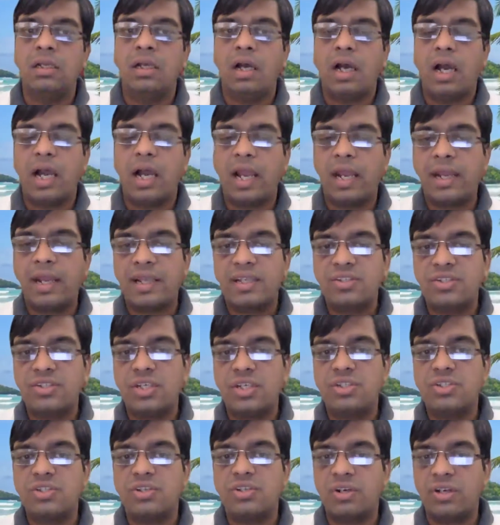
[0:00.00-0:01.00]
Ion
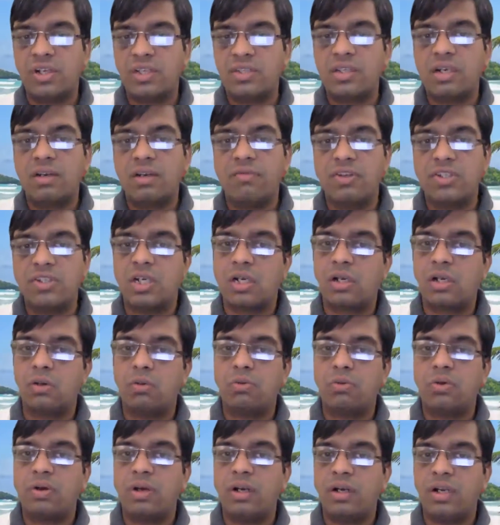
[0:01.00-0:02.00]
exchange resin, which
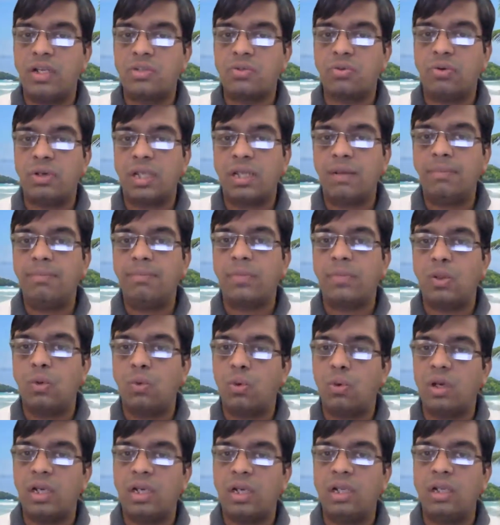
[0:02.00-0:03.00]
include resonium
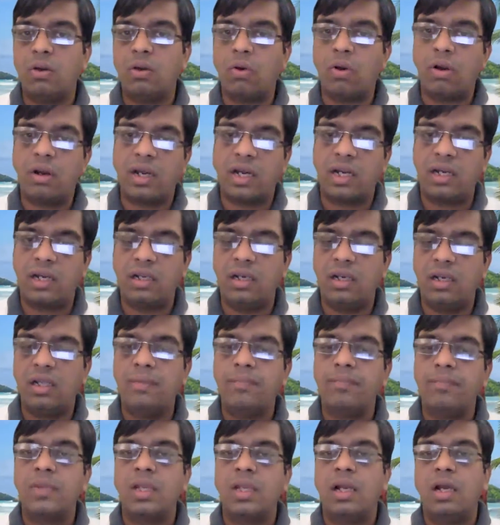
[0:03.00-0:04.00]
orally or rectally,
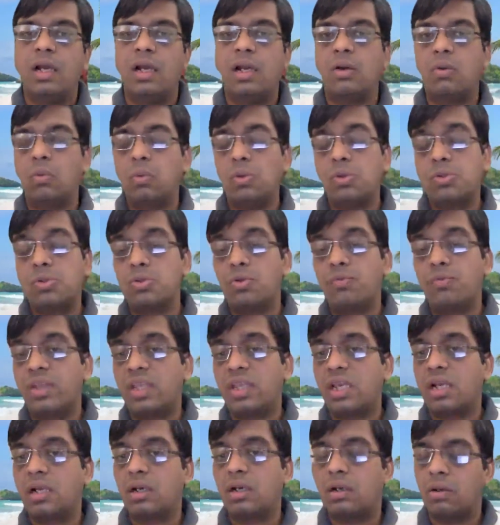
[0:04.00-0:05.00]
and also we
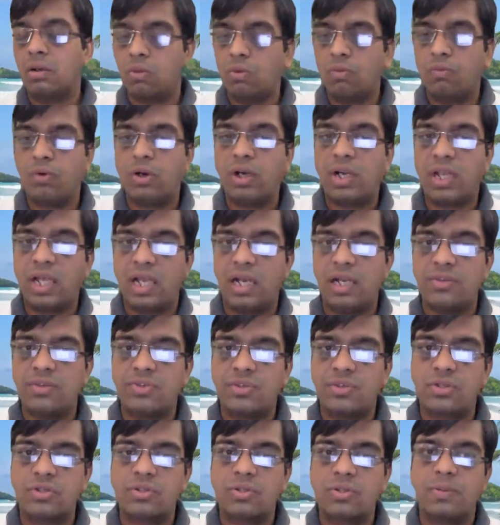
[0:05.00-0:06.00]
can go for
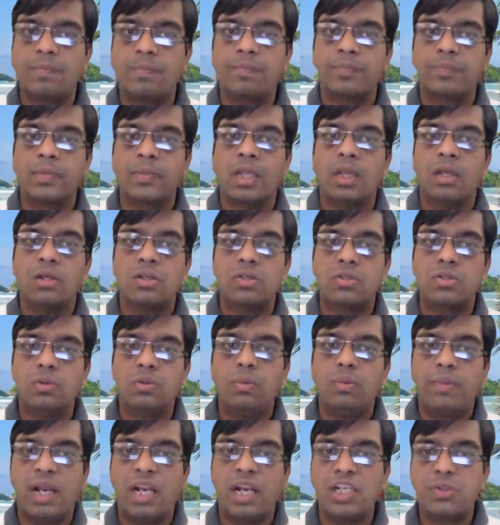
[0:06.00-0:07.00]
dialysis.
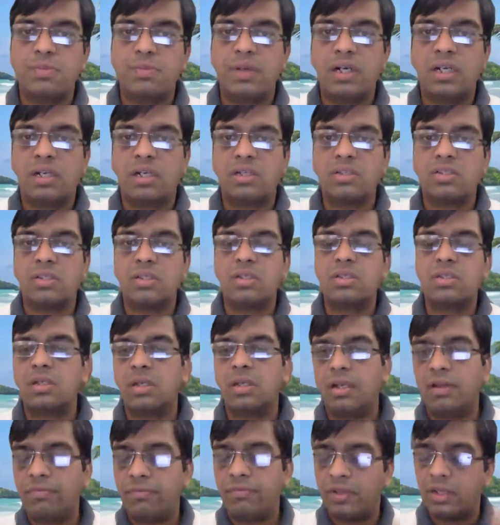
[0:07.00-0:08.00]
So management consists,
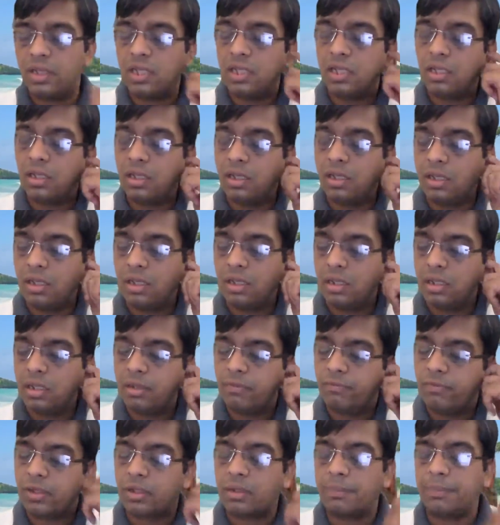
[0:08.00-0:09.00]
if
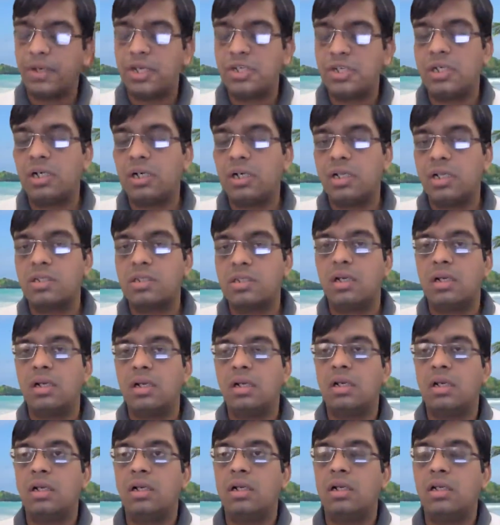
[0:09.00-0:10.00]
the patient
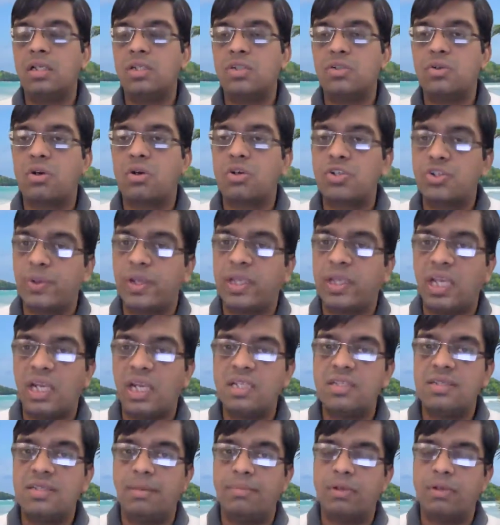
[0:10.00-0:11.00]
is not showing
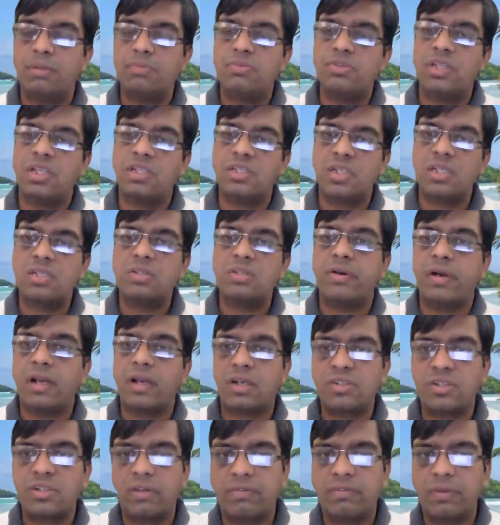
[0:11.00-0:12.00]
any symptoms, then just
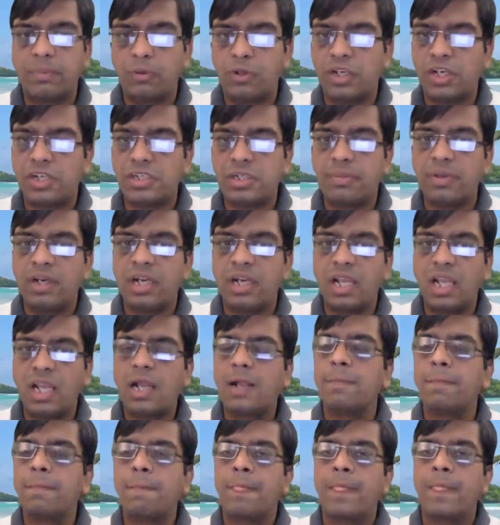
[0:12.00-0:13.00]
reduction of the potassium
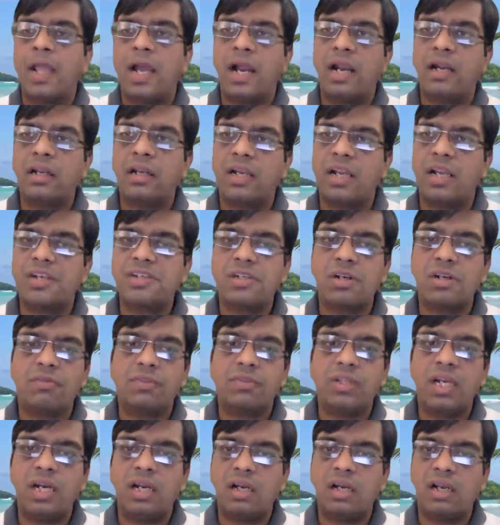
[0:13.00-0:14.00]
intake and correction of
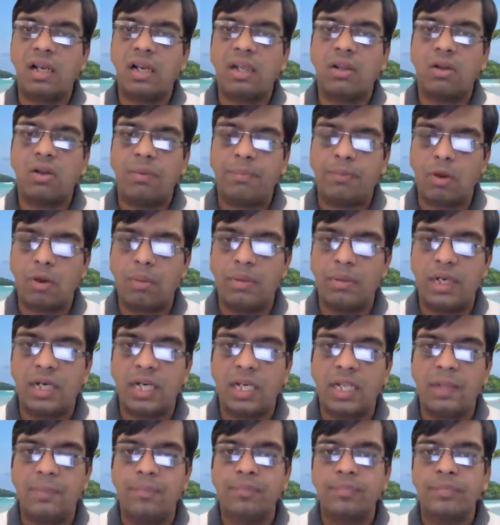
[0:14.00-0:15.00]
the underlying
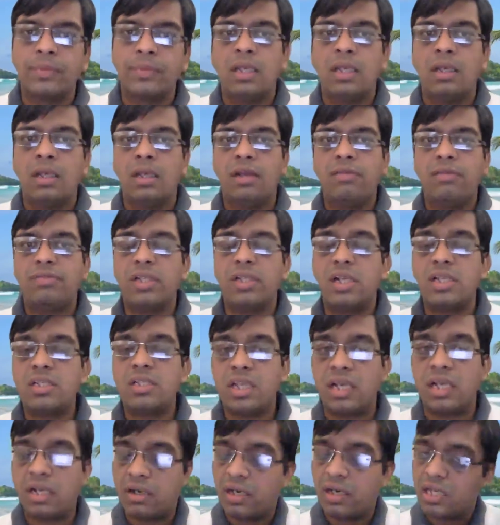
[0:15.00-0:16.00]
abnormality. If there is
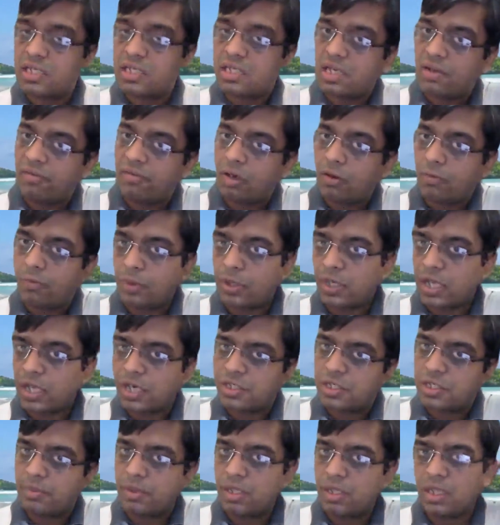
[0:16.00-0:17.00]
increased level of
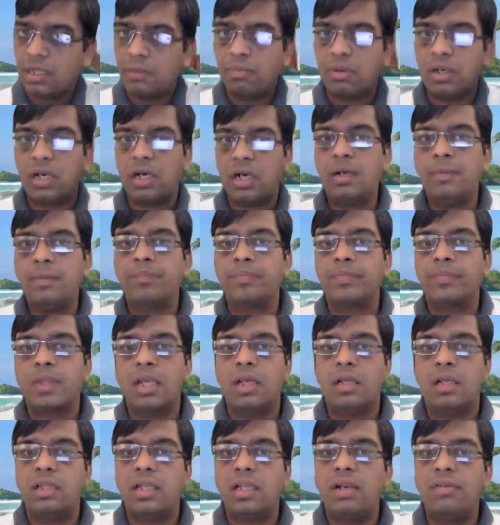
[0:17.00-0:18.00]
potassium in the blood,
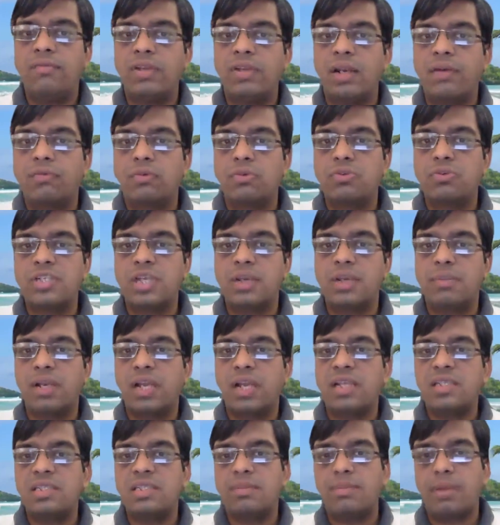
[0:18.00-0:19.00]
then we have to
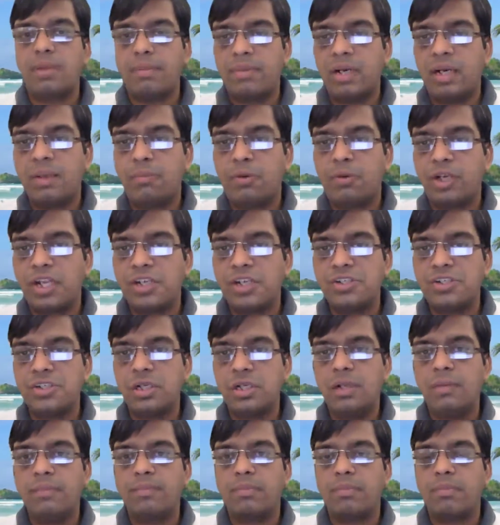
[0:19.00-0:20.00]
stabilize the membrane
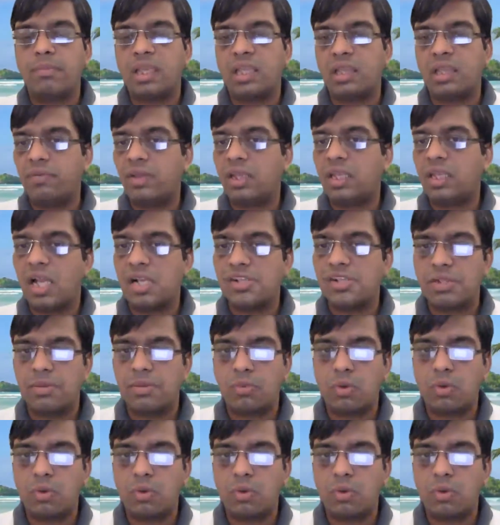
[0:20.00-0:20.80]
potential by giving calcium